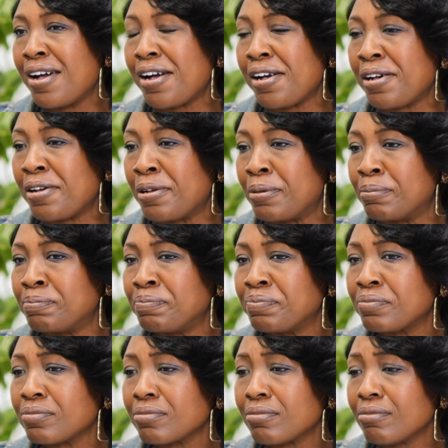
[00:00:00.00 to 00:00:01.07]

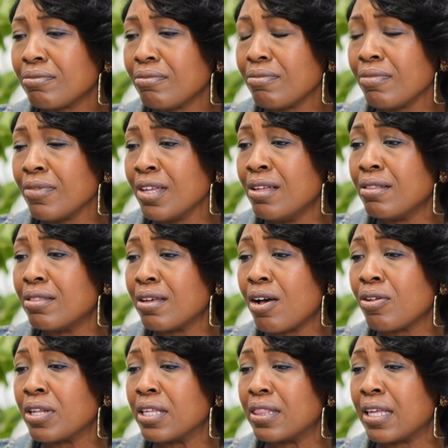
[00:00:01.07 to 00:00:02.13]
The
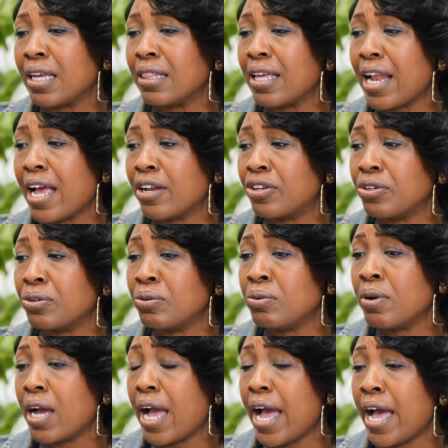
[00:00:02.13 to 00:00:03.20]
only thing that I do,